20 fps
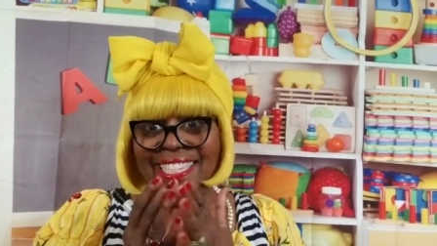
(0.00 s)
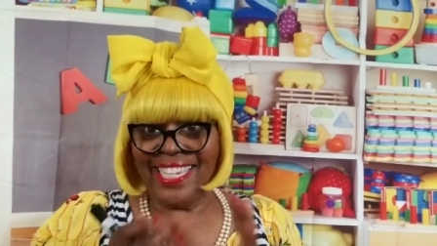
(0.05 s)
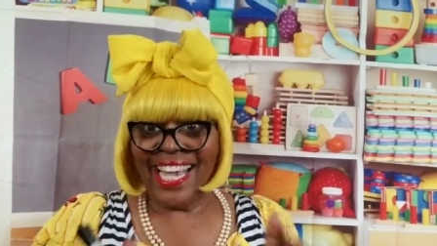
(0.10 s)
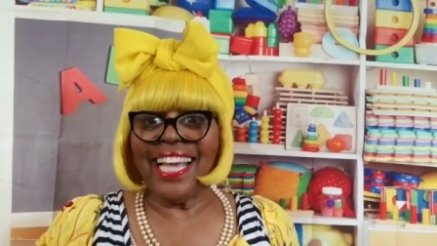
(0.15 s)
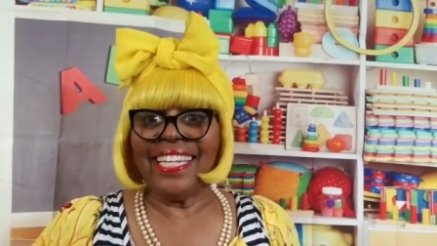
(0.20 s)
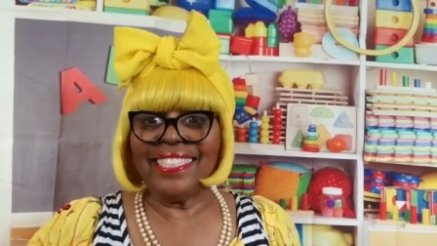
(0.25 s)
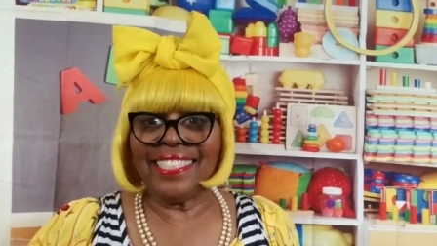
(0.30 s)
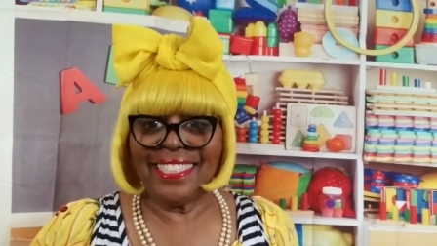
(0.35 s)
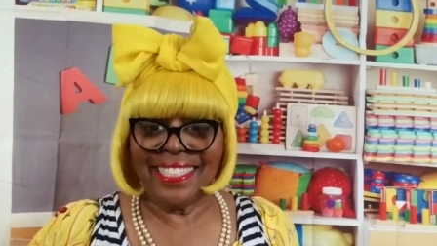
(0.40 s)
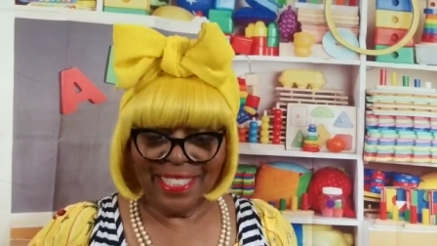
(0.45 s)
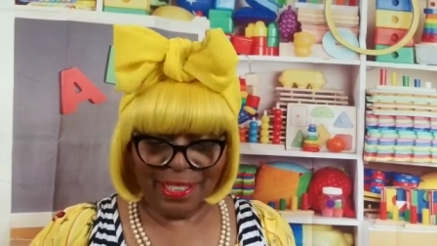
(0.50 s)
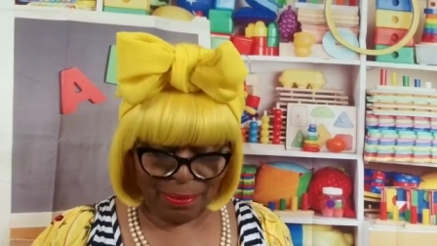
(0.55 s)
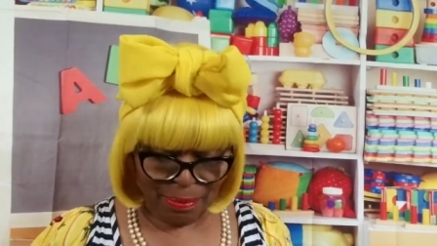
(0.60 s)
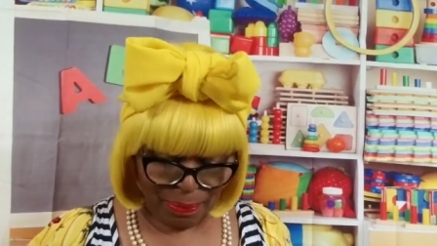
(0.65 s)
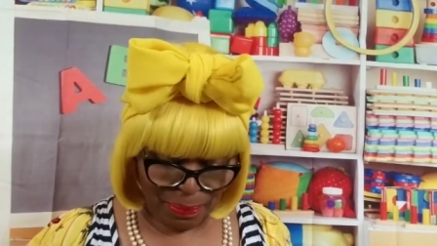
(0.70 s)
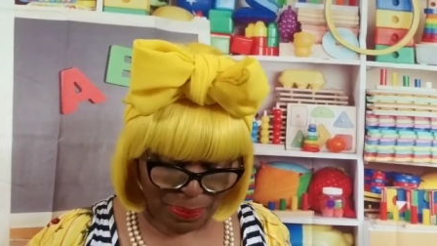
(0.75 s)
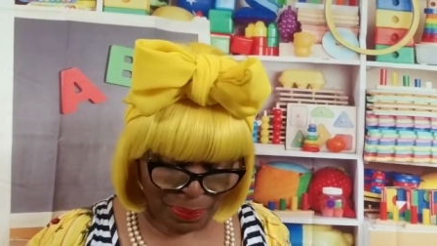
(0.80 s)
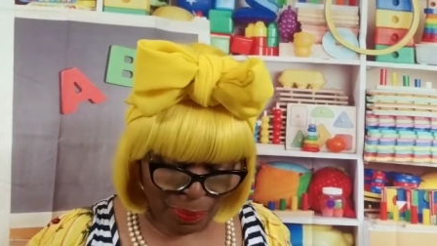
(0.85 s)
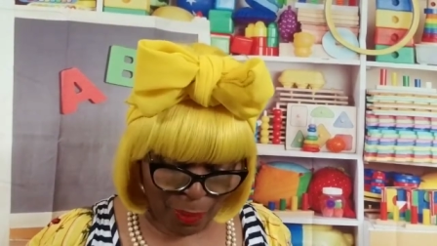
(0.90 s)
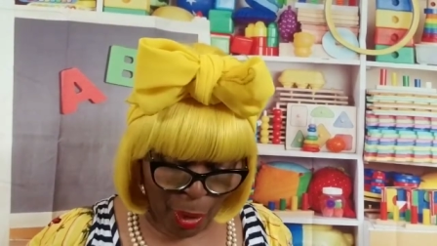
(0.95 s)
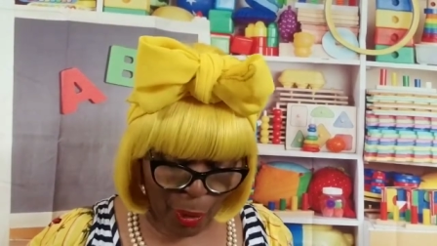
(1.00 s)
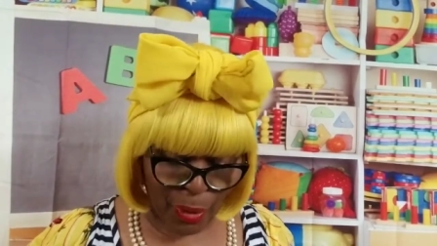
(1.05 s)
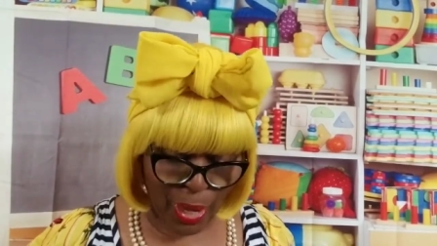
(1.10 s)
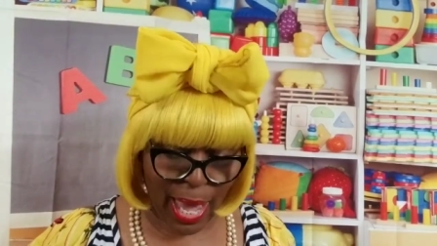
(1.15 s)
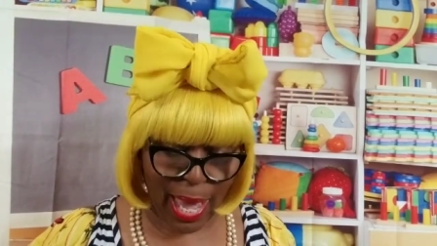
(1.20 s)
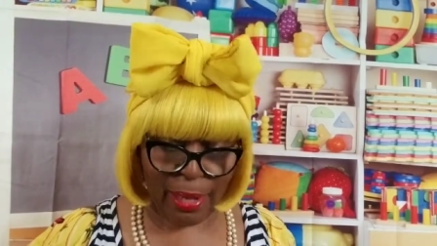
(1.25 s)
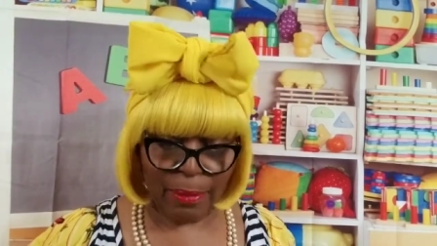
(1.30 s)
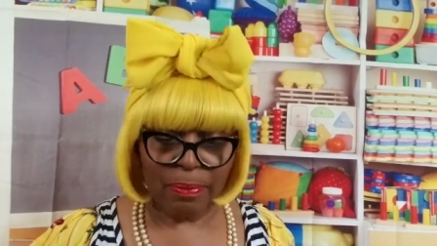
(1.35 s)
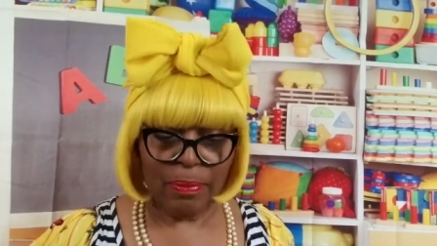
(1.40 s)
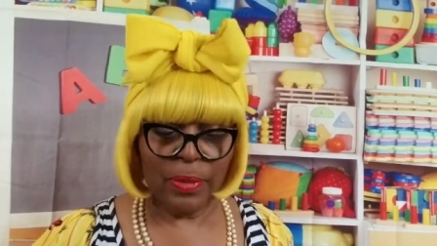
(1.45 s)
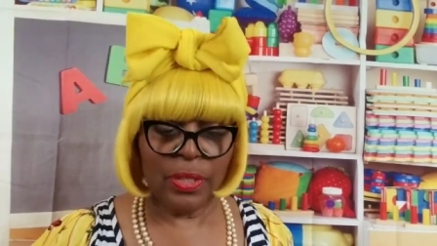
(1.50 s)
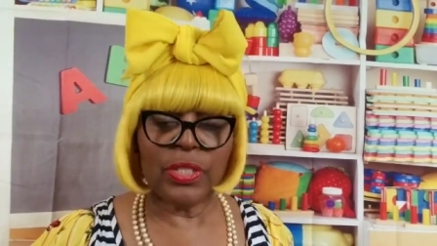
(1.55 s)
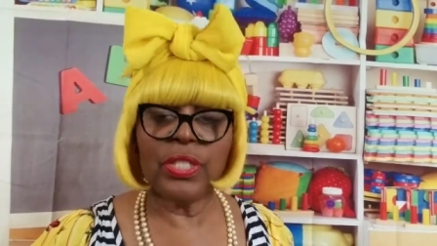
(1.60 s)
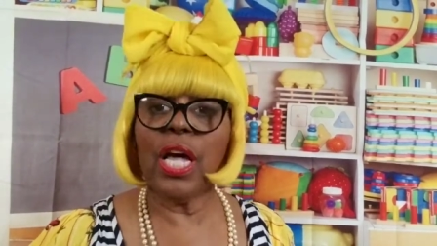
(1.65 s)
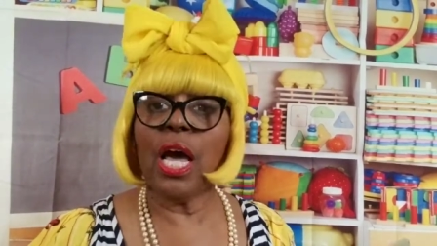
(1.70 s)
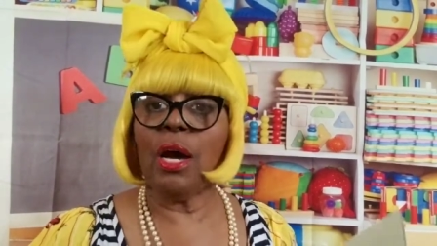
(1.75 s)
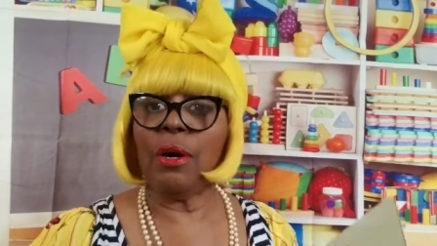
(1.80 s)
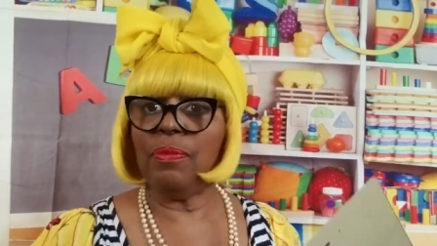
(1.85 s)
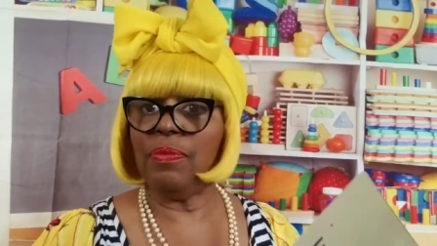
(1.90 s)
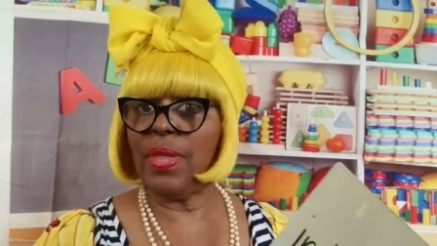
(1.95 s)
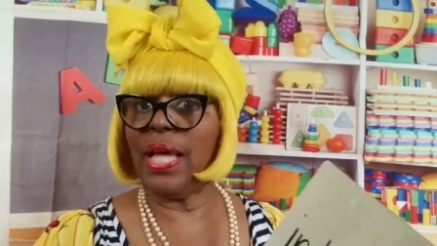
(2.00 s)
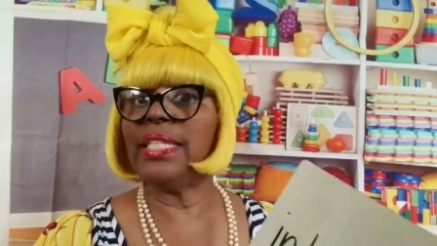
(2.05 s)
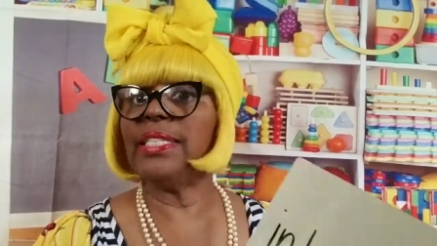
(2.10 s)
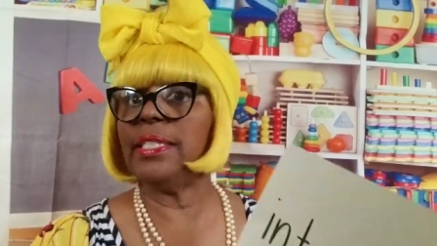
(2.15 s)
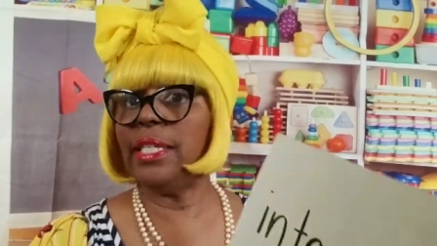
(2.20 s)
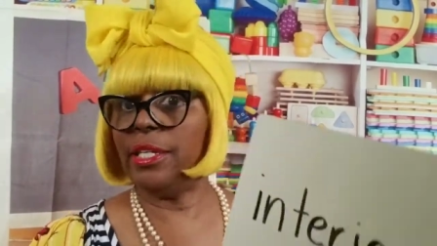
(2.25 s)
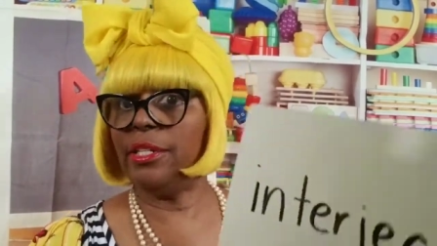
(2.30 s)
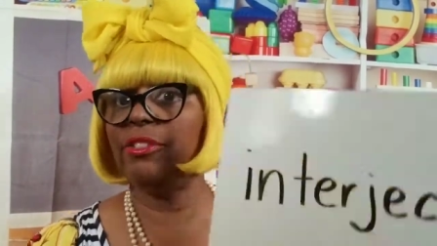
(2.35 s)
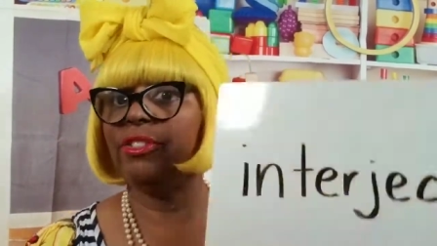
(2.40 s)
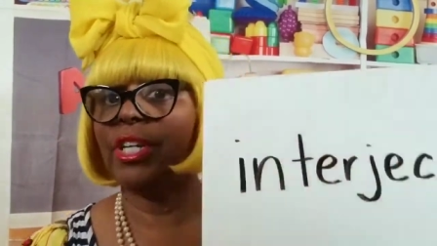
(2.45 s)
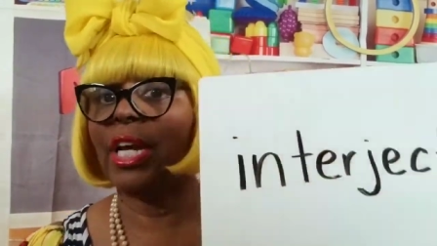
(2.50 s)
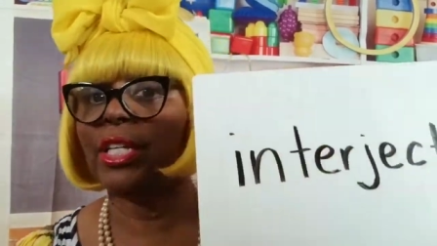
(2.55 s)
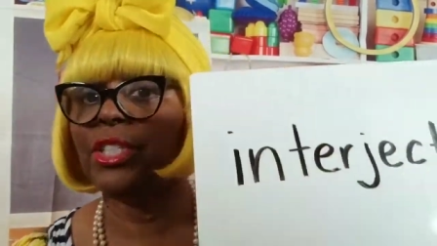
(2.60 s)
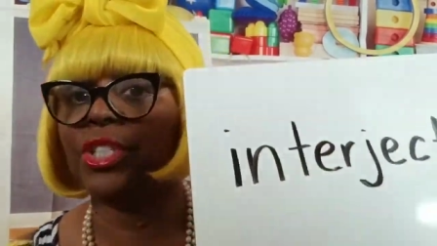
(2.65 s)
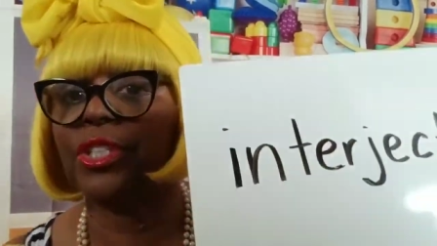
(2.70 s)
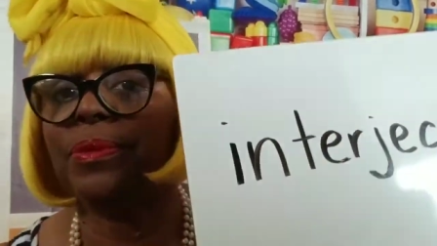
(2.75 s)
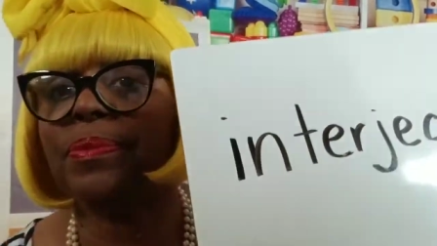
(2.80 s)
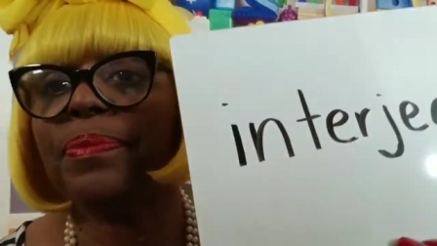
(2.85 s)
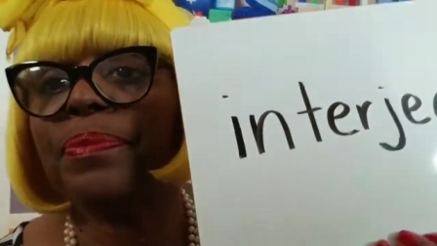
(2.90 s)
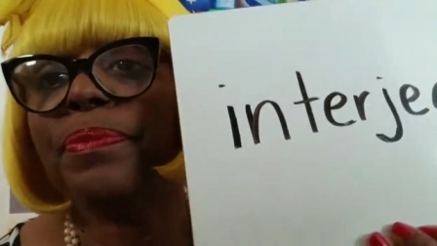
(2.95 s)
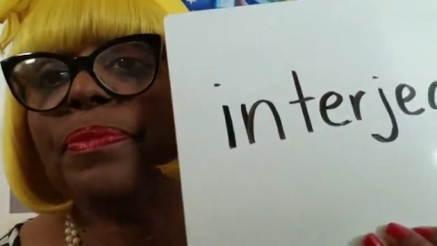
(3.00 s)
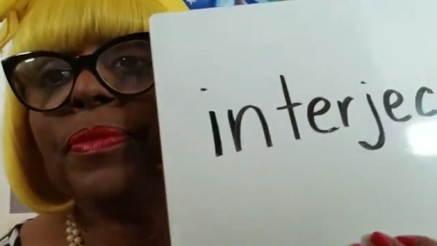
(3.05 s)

Yes. Okay, so that's interjection,